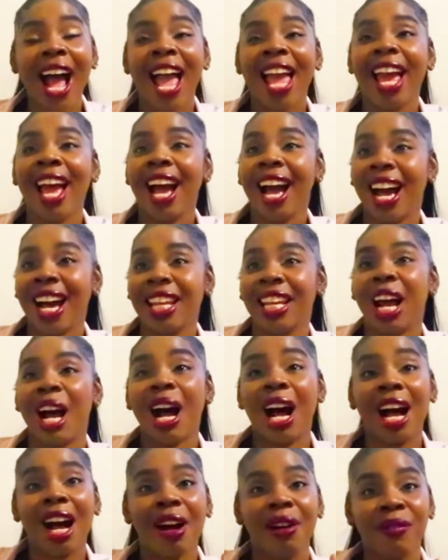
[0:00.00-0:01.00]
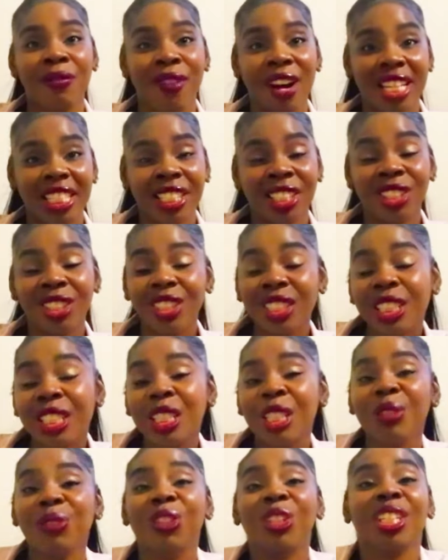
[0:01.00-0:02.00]
I had a vaginal
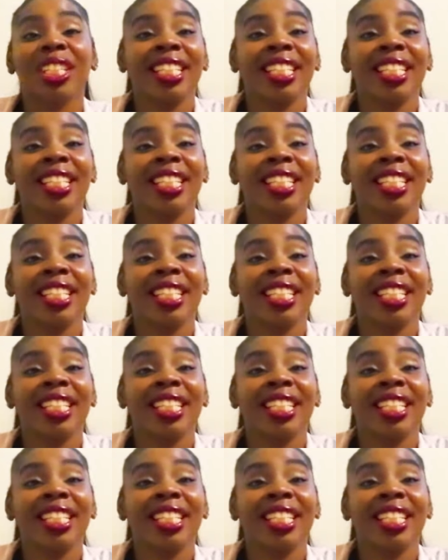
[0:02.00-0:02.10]
delivery.